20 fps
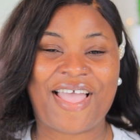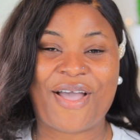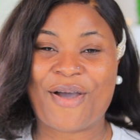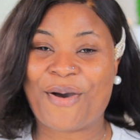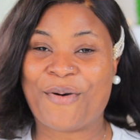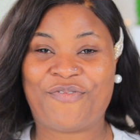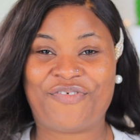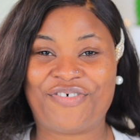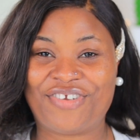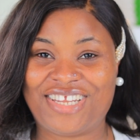
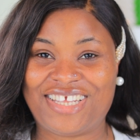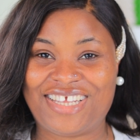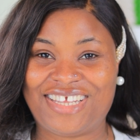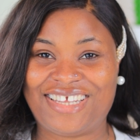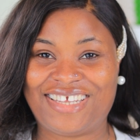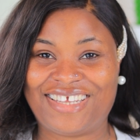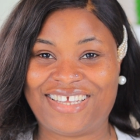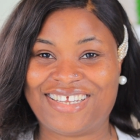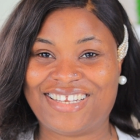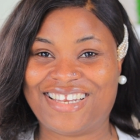
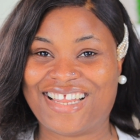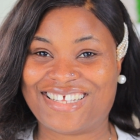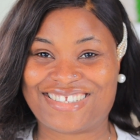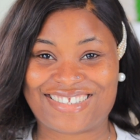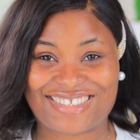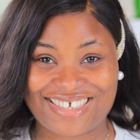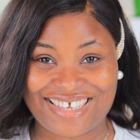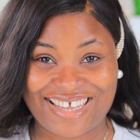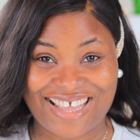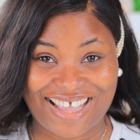Hopefully, let's
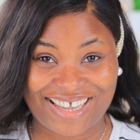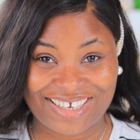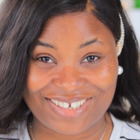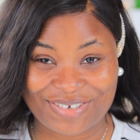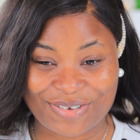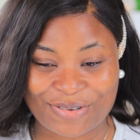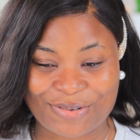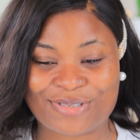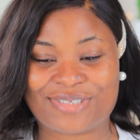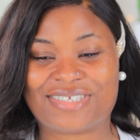see how
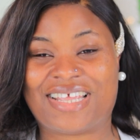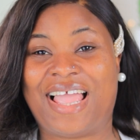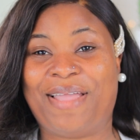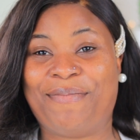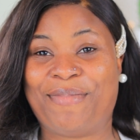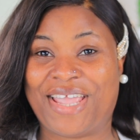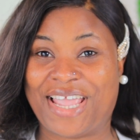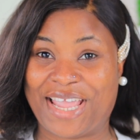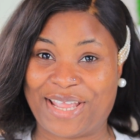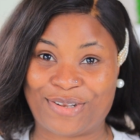it goes. I
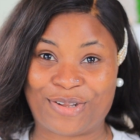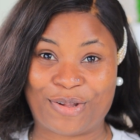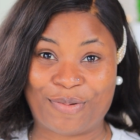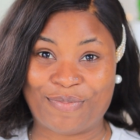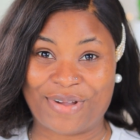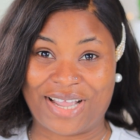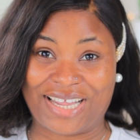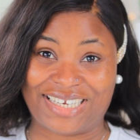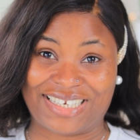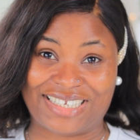may end
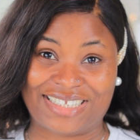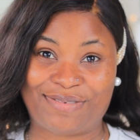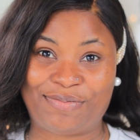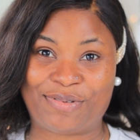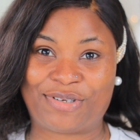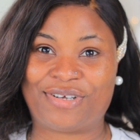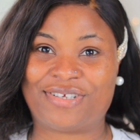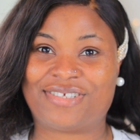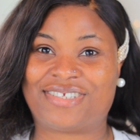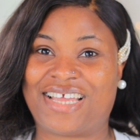up buying it
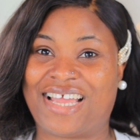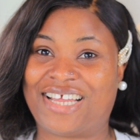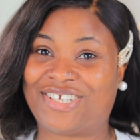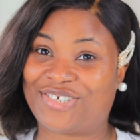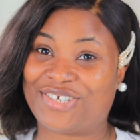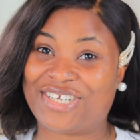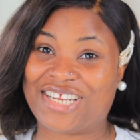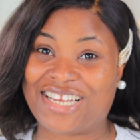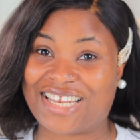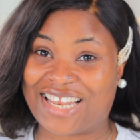because I
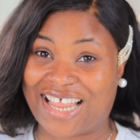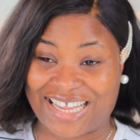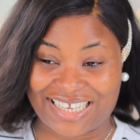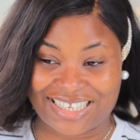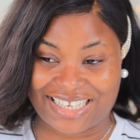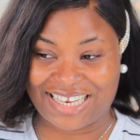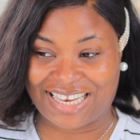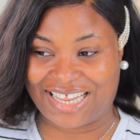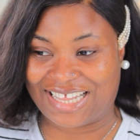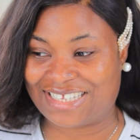actually
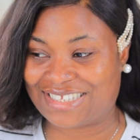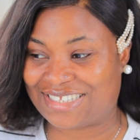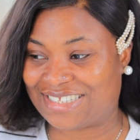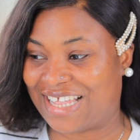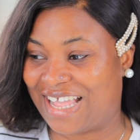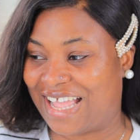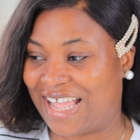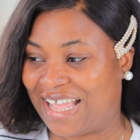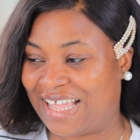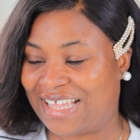like the lens,
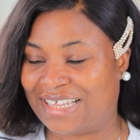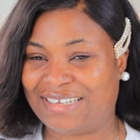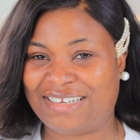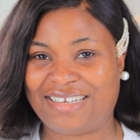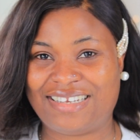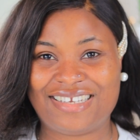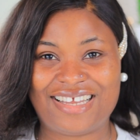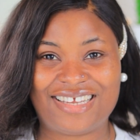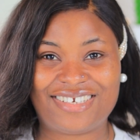and